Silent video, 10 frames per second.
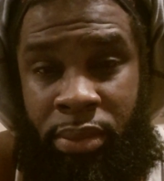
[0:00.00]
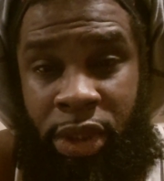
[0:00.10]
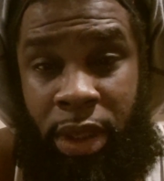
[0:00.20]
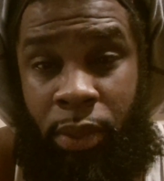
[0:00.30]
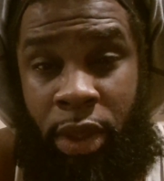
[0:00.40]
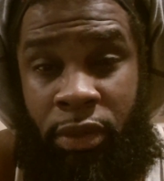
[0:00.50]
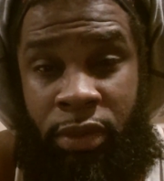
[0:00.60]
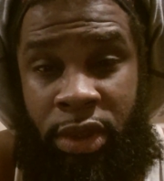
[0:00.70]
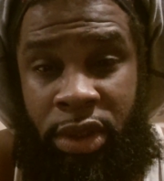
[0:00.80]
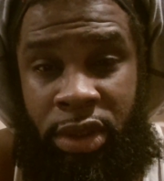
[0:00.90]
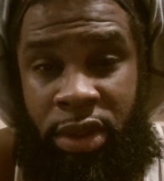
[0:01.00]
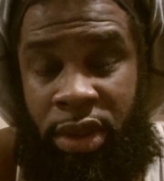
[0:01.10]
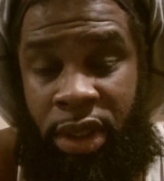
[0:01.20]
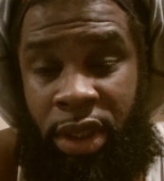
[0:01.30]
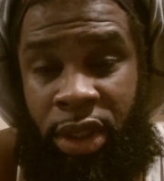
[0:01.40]
But they worthless.
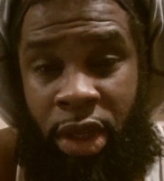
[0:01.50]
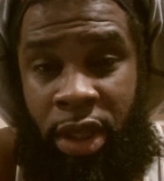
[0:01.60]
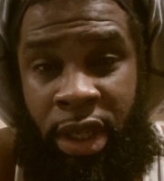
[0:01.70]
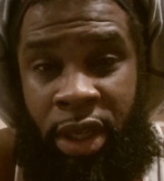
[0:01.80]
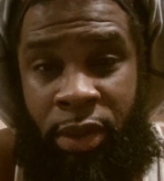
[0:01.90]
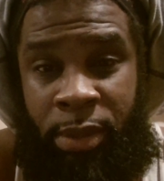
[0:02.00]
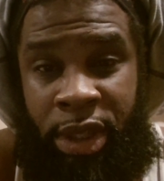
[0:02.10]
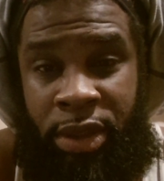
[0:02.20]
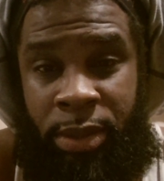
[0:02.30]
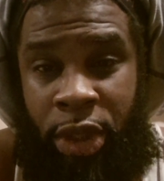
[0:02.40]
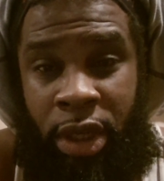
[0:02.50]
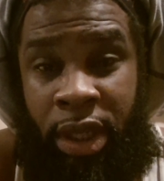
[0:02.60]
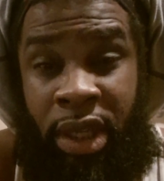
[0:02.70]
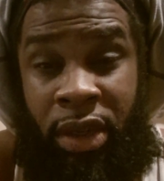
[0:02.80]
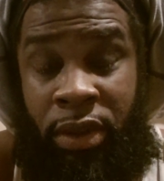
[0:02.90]
Y'all ain't gonna miss them. Y'all
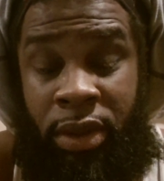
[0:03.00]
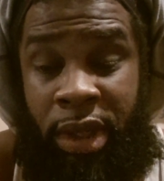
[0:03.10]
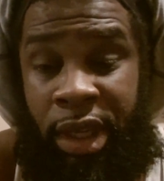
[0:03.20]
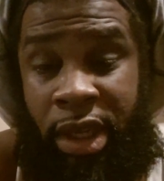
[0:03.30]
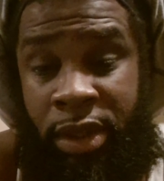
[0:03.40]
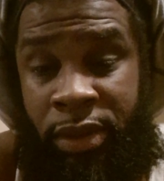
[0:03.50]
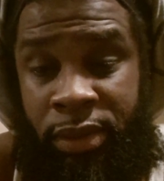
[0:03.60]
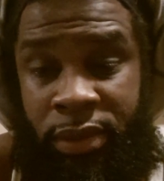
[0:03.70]
ain't gonna know they gone.